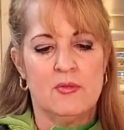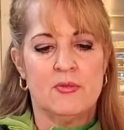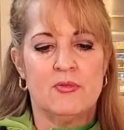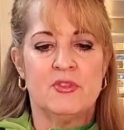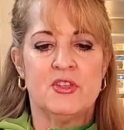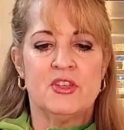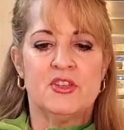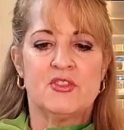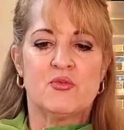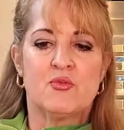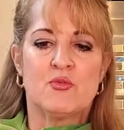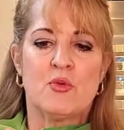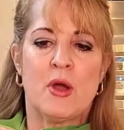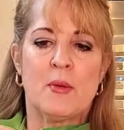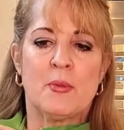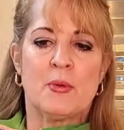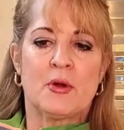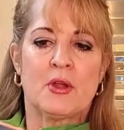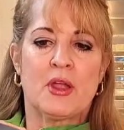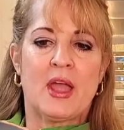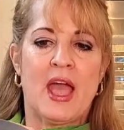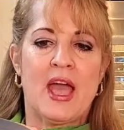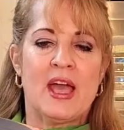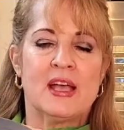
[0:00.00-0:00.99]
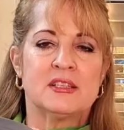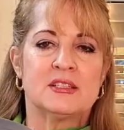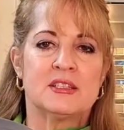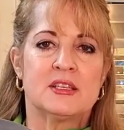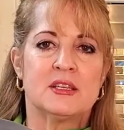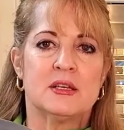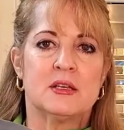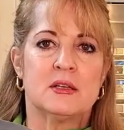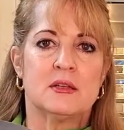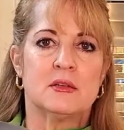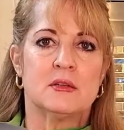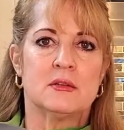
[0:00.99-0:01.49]
this rubber
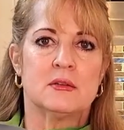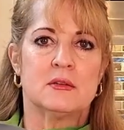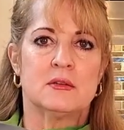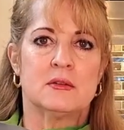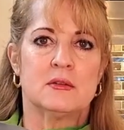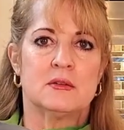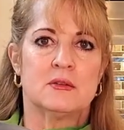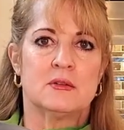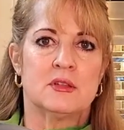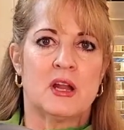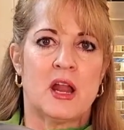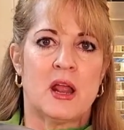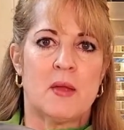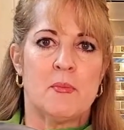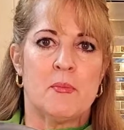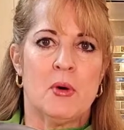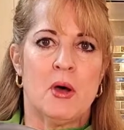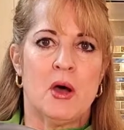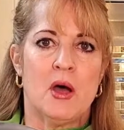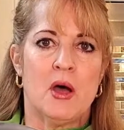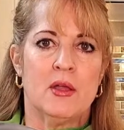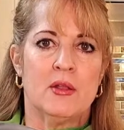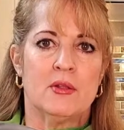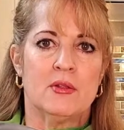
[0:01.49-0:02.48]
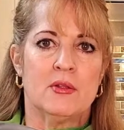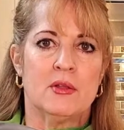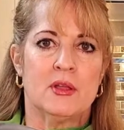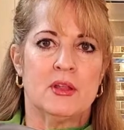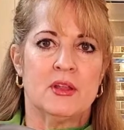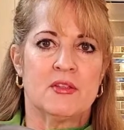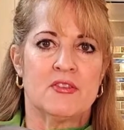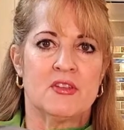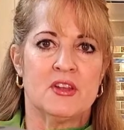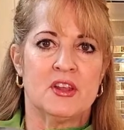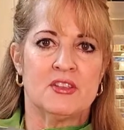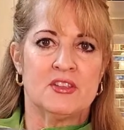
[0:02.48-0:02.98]
gasket that I bought
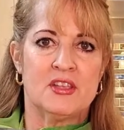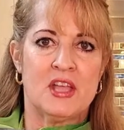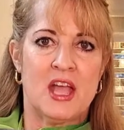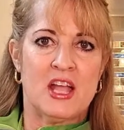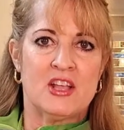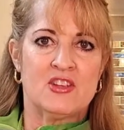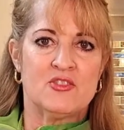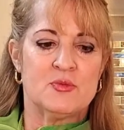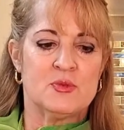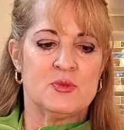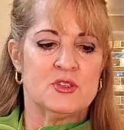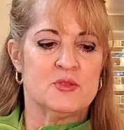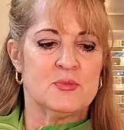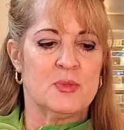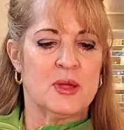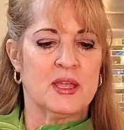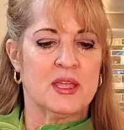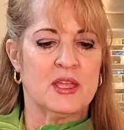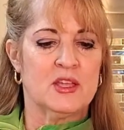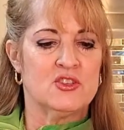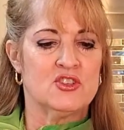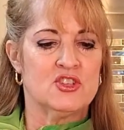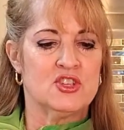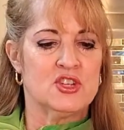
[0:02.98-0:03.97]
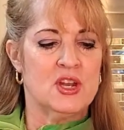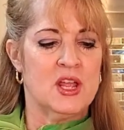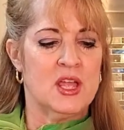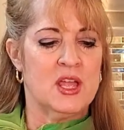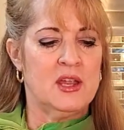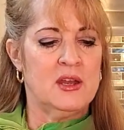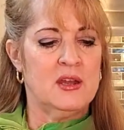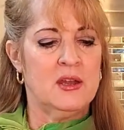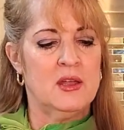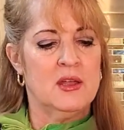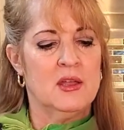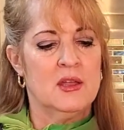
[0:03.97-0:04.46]
as an attachment to my
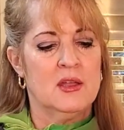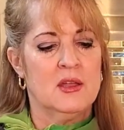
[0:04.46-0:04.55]
KitchenAid.